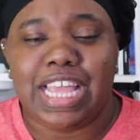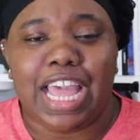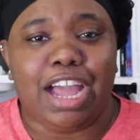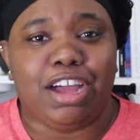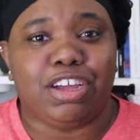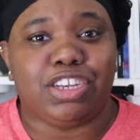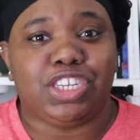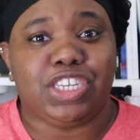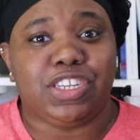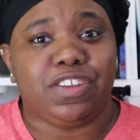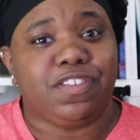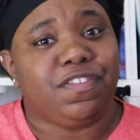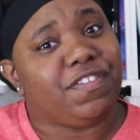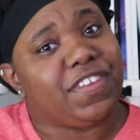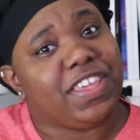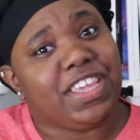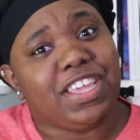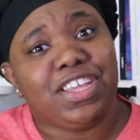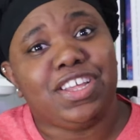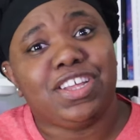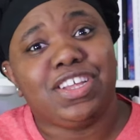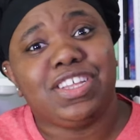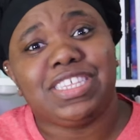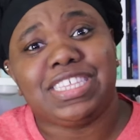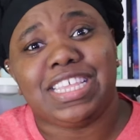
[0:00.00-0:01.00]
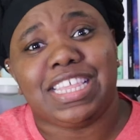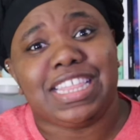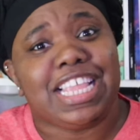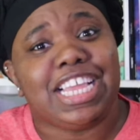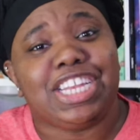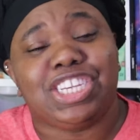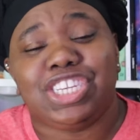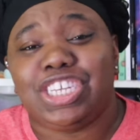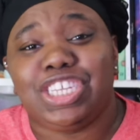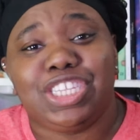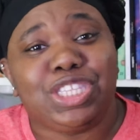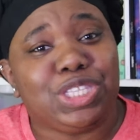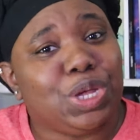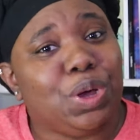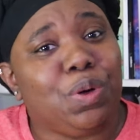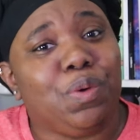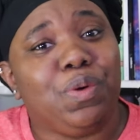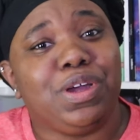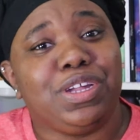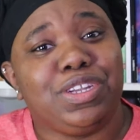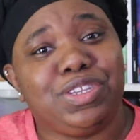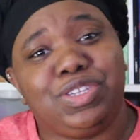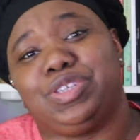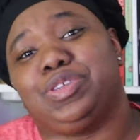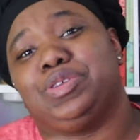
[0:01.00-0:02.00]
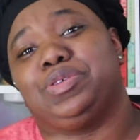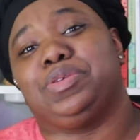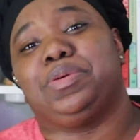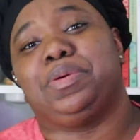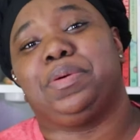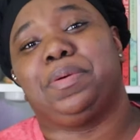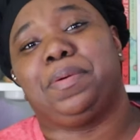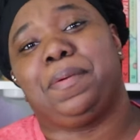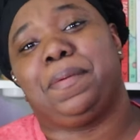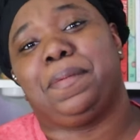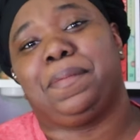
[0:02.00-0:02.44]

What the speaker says: how she feels and that she's going to.